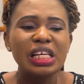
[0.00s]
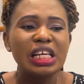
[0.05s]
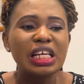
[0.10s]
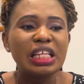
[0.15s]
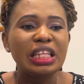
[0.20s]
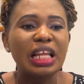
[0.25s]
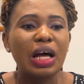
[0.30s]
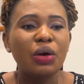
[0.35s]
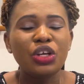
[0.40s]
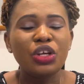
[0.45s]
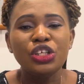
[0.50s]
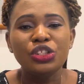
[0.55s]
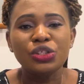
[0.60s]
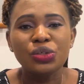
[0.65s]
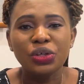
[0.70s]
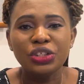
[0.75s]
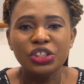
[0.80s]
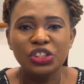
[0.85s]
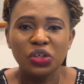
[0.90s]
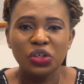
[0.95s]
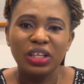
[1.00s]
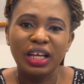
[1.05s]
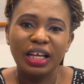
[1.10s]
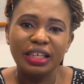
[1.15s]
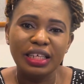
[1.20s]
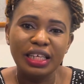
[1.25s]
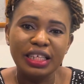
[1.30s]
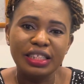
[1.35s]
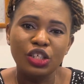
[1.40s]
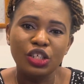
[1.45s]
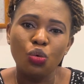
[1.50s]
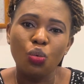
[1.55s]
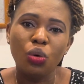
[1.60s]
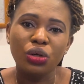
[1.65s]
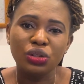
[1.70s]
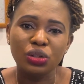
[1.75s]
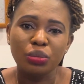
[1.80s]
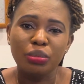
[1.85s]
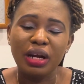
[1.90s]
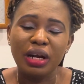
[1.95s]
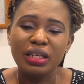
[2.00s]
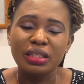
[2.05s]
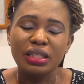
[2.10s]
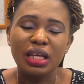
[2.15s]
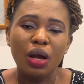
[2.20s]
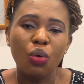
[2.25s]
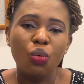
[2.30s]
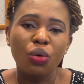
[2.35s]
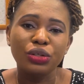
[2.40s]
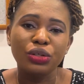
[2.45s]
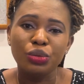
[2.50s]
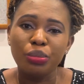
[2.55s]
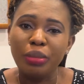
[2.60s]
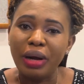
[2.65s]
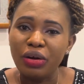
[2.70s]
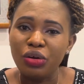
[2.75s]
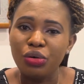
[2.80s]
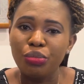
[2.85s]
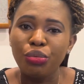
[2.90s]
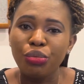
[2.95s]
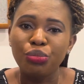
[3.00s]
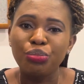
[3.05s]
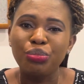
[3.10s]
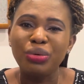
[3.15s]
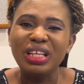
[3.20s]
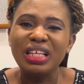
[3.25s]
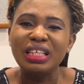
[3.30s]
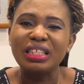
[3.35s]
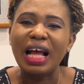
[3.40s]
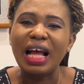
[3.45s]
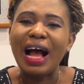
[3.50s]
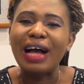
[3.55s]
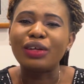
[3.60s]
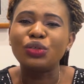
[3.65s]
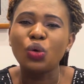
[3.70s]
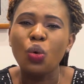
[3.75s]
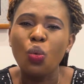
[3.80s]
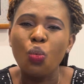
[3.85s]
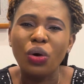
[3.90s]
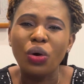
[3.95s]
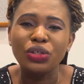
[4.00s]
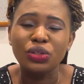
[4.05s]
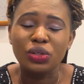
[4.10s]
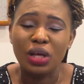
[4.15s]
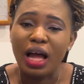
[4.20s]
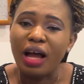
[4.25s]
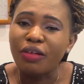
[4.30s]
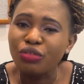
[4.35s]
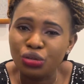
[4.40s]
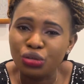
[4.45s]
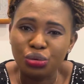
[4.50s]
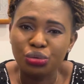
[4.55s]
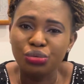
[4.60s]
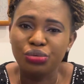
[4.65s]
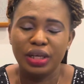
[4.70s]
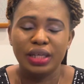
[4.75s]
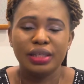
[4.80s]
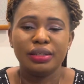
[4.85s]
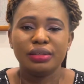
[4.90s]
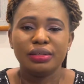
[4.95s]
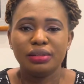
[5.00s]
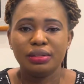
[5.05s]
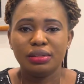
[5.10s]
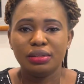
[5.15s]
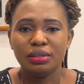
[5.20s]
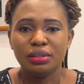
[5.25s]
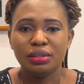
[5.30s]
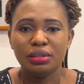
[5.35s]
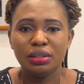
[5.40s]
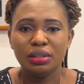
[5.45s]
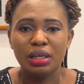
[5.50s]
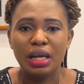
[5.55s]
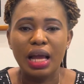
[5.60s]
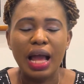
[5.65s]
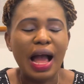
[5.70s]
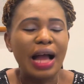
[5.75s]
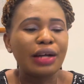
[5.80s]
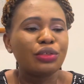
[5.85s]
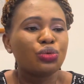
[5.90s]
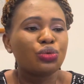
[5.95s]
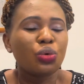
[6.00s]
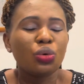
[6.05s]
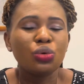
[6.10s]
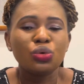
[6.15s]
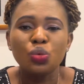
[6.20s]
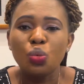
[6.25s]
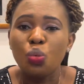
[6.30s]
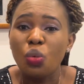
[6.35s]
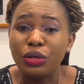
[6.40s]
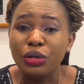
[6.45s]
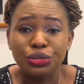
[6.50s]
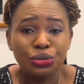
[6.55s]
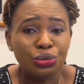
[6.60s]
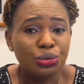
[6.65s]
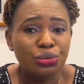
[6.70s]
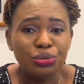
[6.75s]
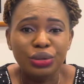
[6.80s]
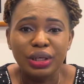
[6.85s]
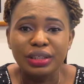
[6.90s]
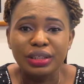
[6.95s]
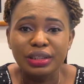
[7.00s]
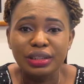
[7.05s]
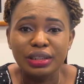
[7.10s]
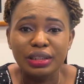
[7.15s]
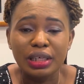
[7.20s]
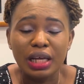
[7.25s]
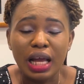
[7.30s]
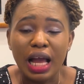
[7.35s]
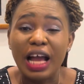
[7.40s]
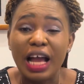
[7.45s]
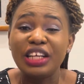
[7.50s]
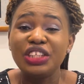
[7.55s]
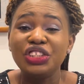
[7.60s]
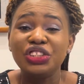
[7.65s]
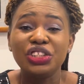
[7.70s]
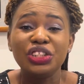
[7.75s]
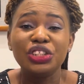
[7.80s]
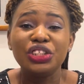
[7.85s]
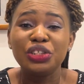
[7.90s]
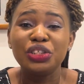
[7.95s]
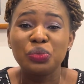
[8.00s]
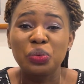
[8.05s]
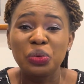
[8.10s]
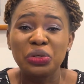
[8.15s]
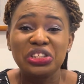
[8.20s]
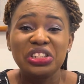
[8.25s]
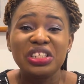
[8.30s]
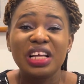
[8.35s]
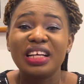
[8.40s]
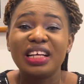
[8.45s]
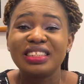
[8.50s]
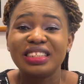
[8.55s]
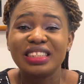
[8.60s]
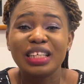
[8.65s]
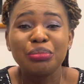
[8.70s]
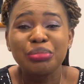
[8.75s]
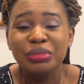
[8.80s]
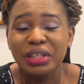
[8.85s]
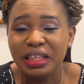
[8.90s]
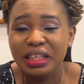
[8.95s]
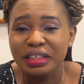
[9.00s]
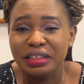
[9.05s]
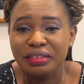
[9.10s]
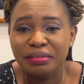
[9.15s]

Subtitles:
Now he saw this other lady he wants to marry. Say, I want to marry you, but please, I don't want to have children. I don't want children. And she did what? She accepted.